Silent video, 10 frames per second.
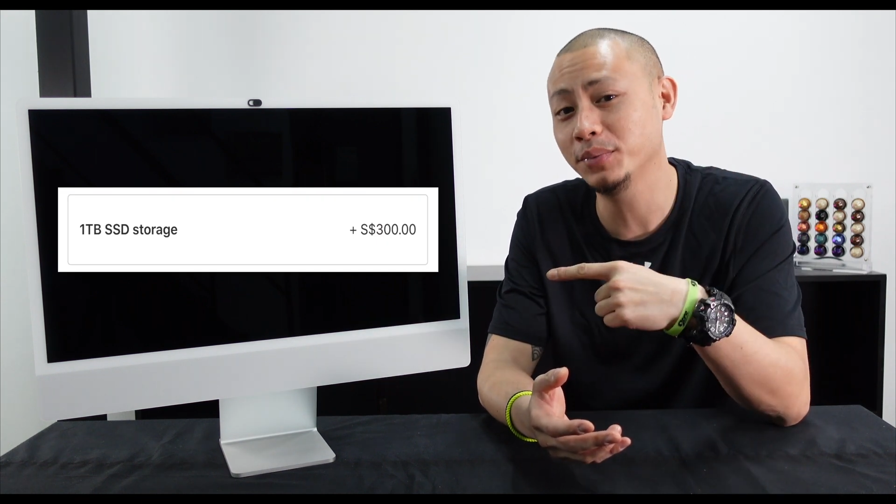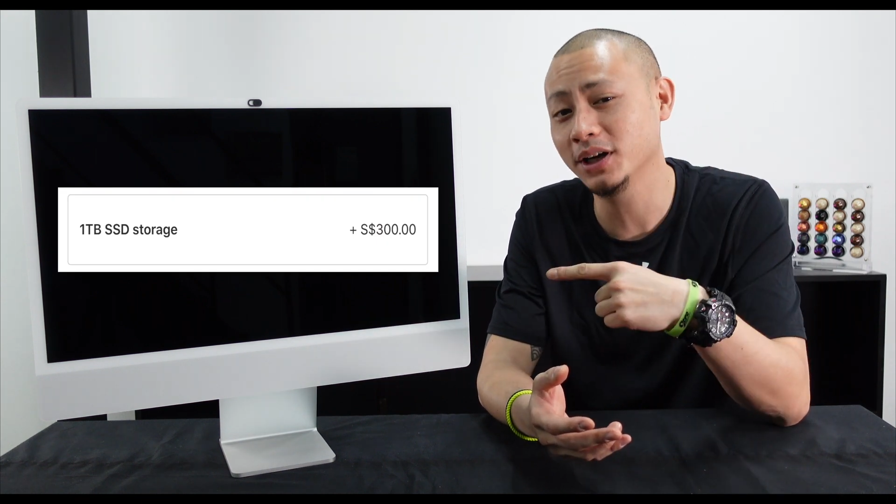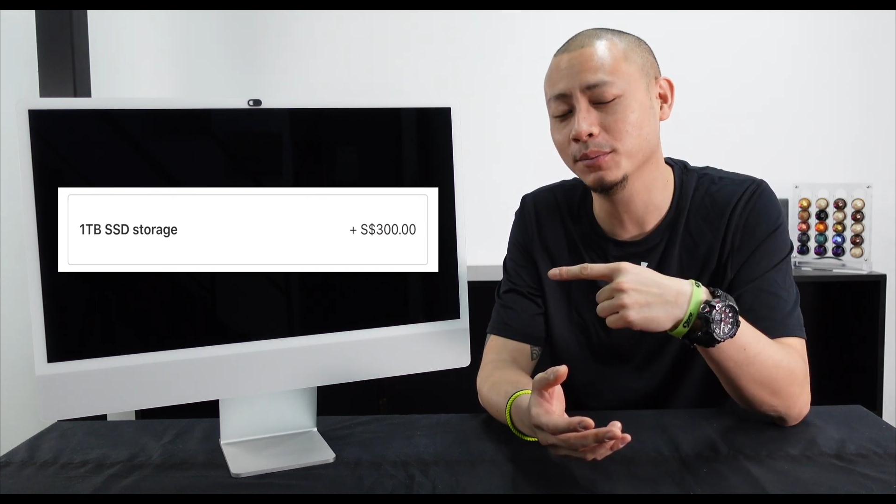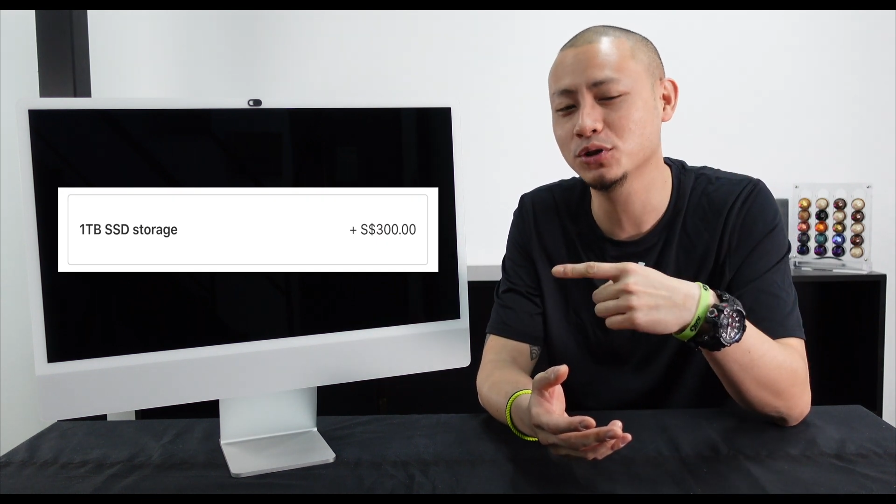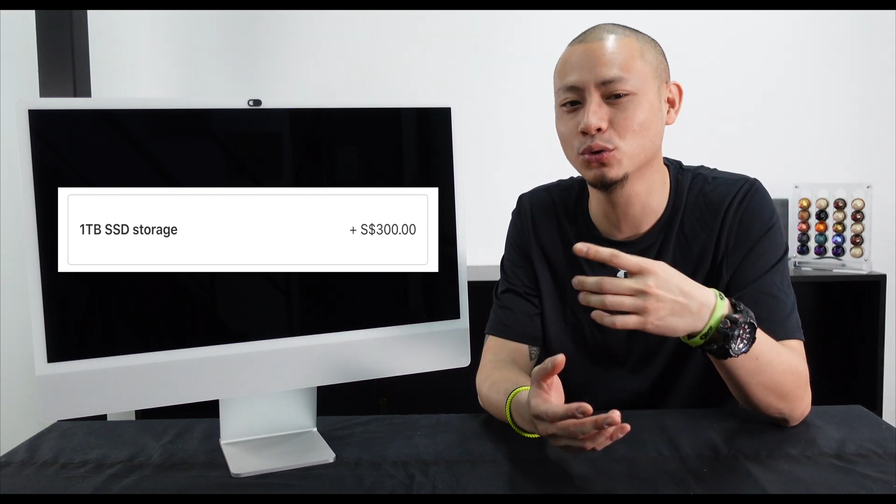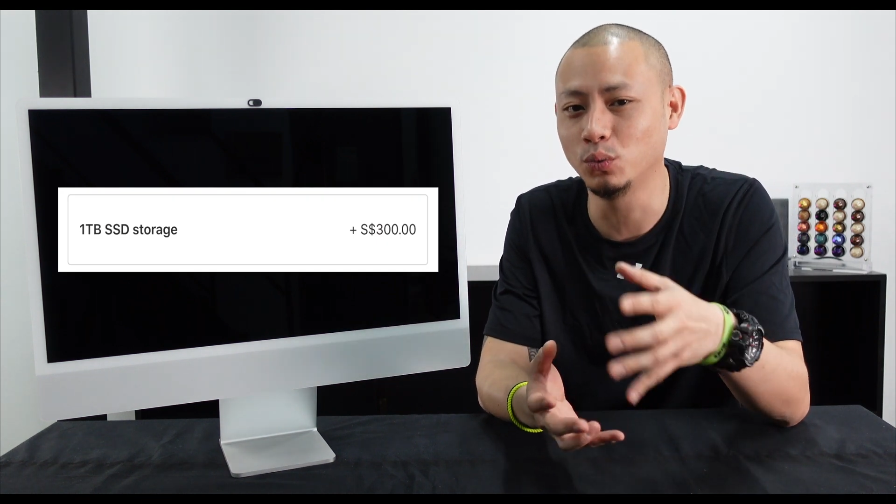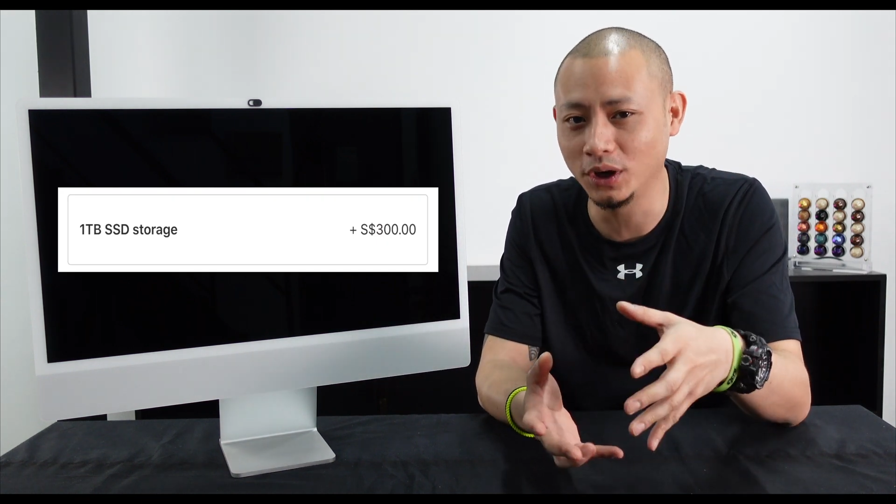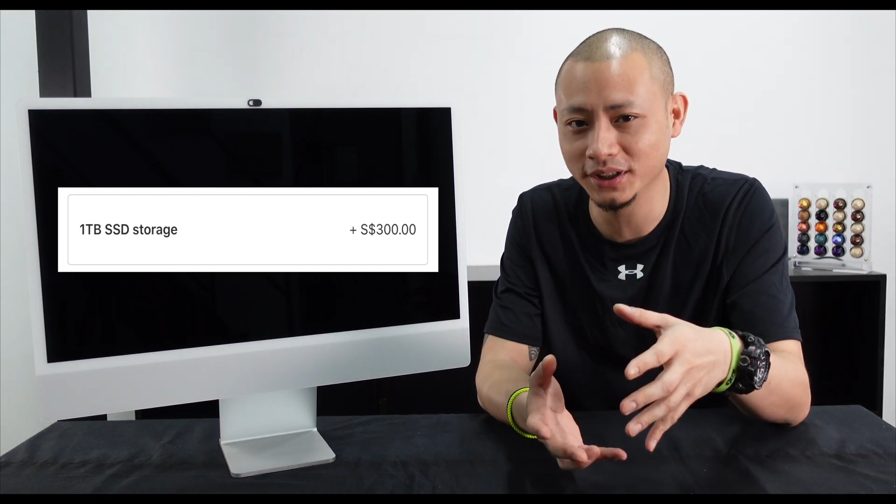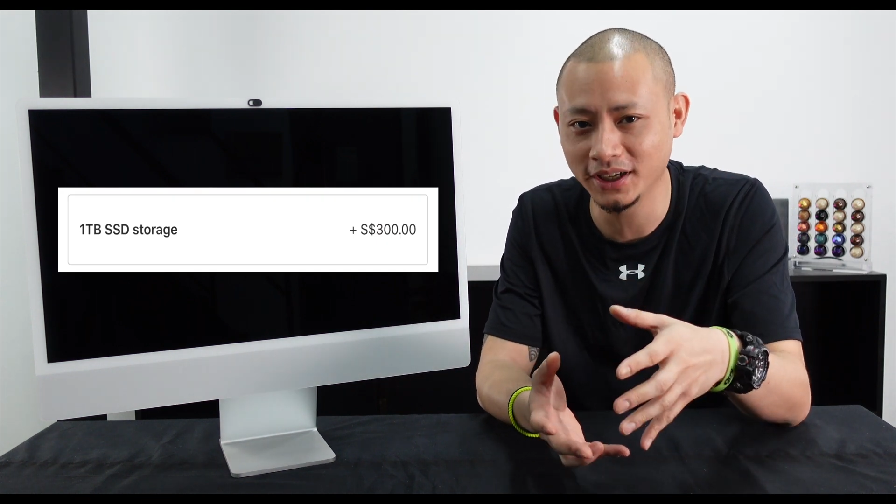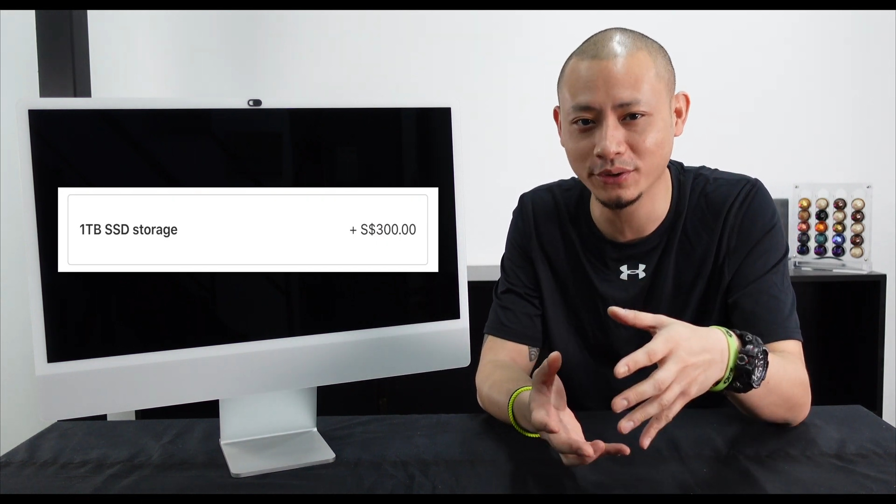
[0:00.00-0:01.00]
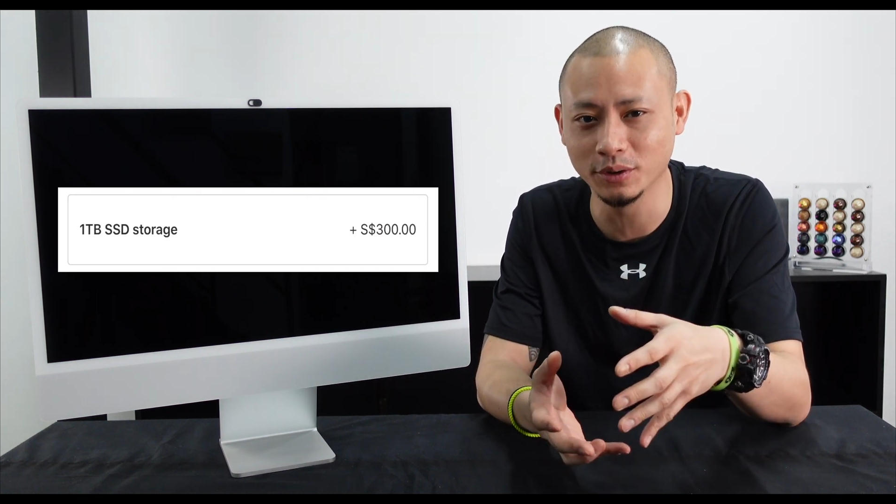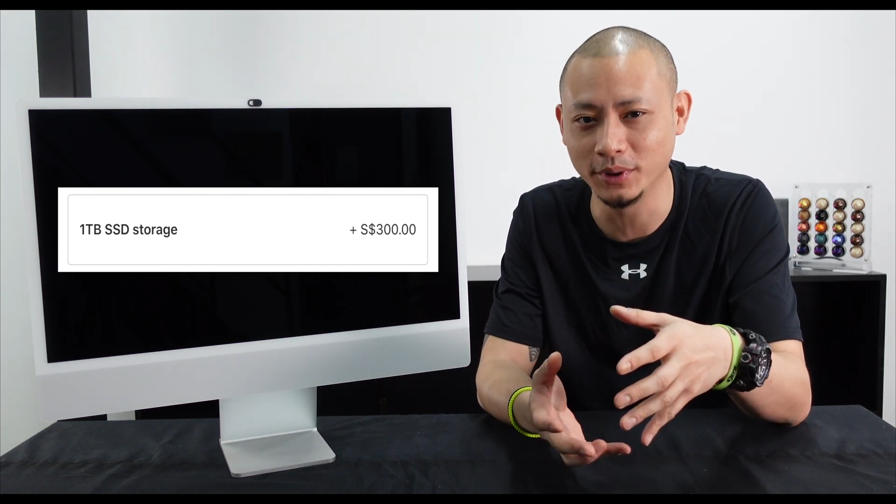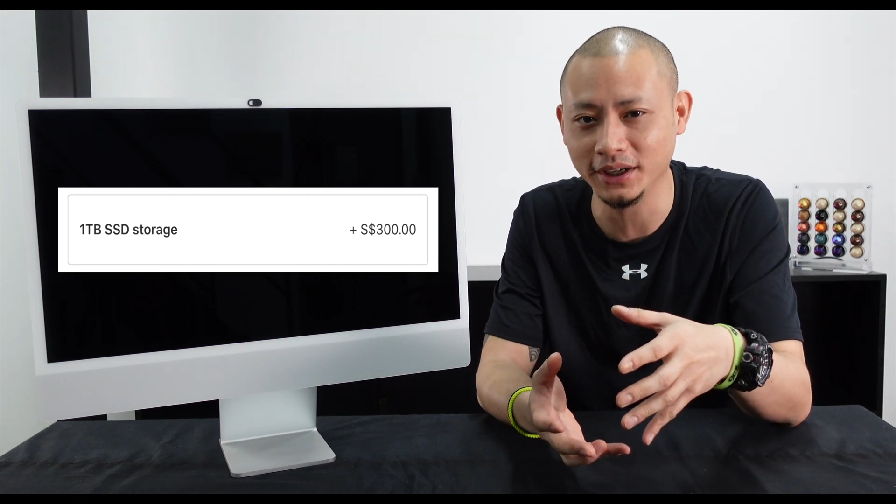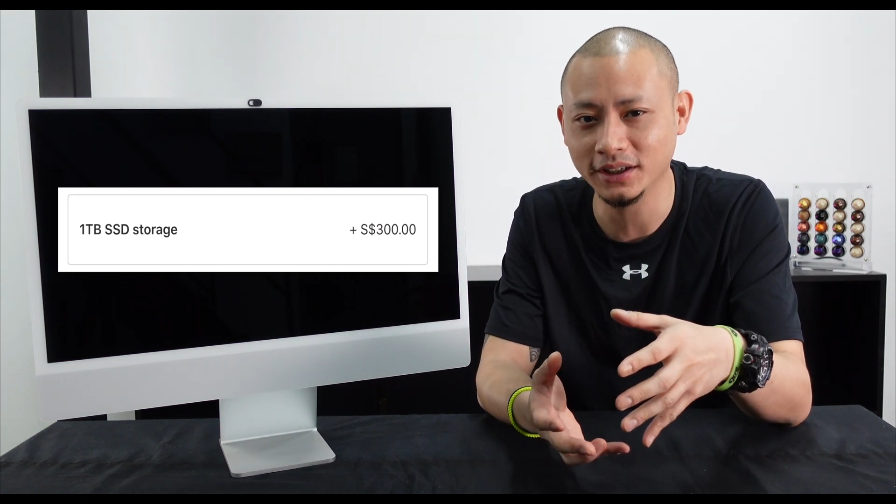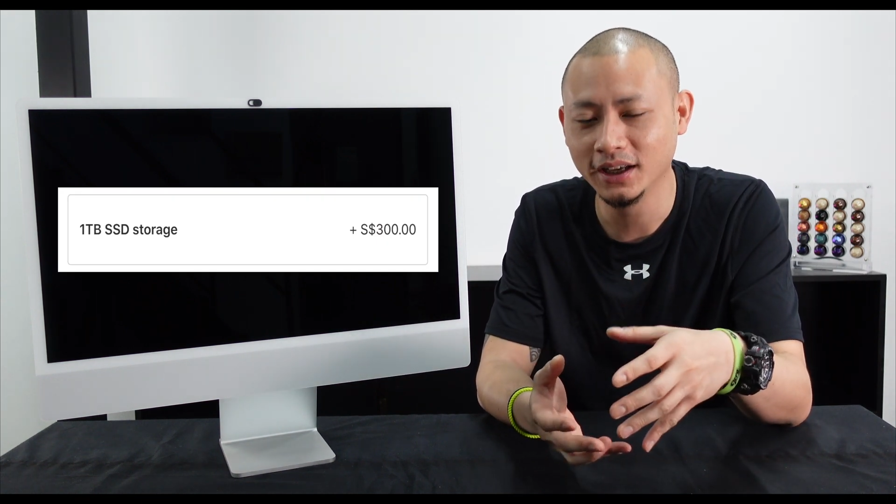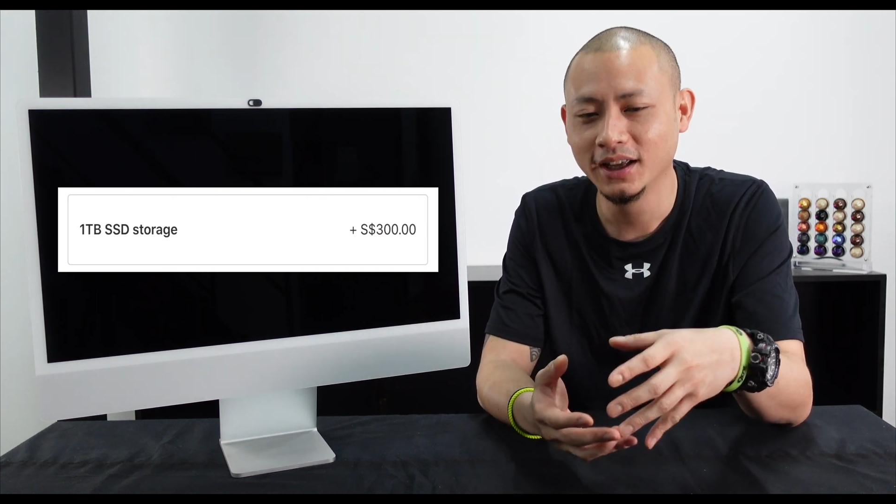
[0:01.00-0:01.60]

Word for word: it up to one terabyte.